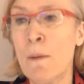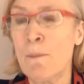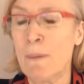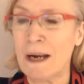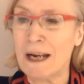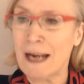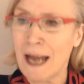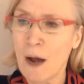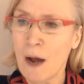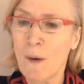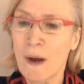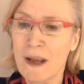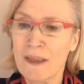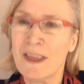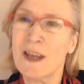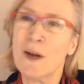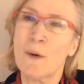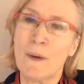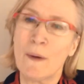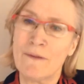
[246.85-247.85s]
but now I
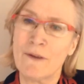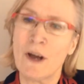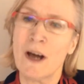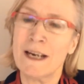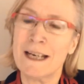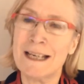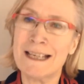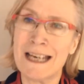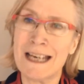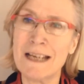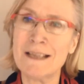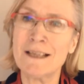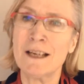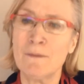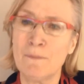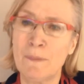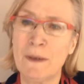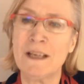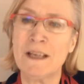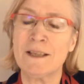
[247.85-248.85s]
think we've got a
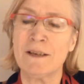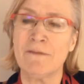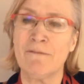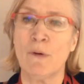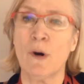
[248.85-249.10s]
decent piece of